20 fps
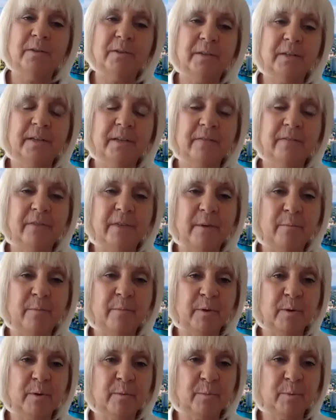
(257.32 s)
to give them
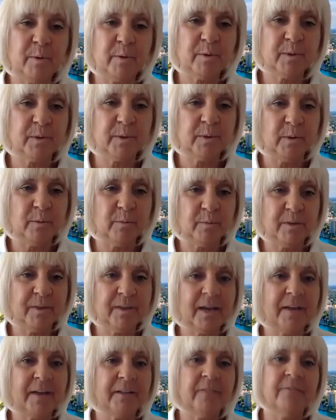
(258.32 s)
their personal
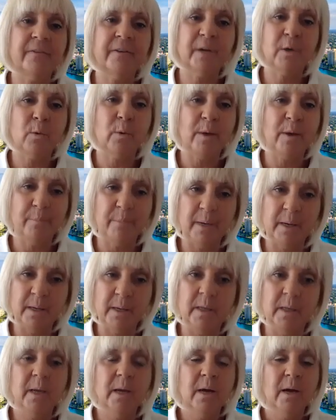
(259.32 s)
protective equipment
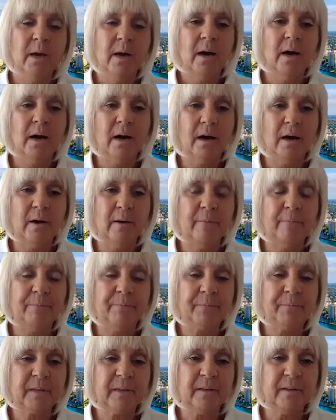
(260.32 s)

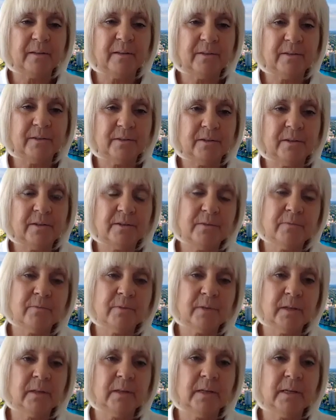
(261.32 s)
is
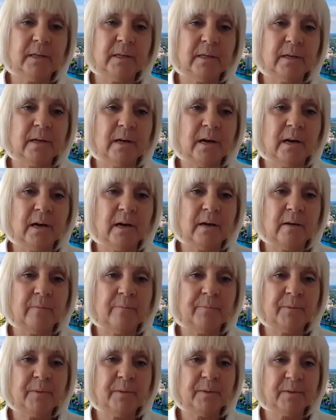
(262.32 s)
really
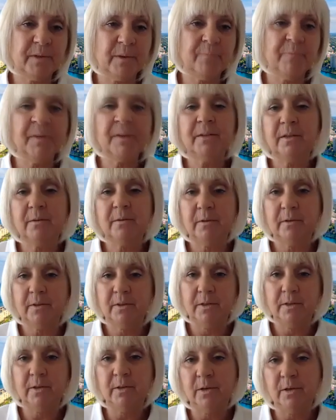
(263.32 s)
something to
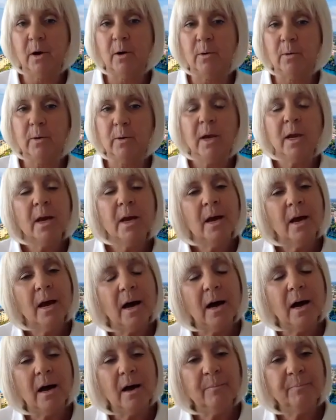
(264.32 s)
note.
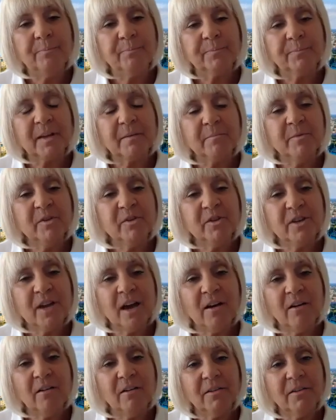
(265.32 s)

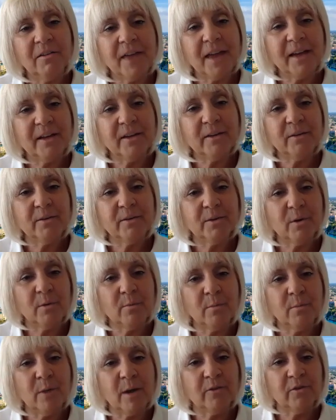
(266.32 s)
Michelle, thank you so
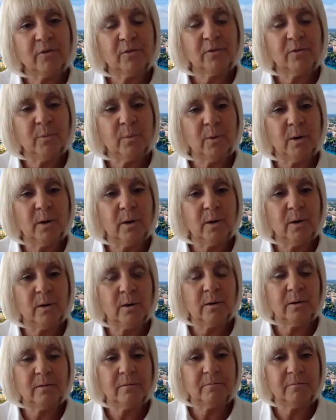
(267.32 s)
much for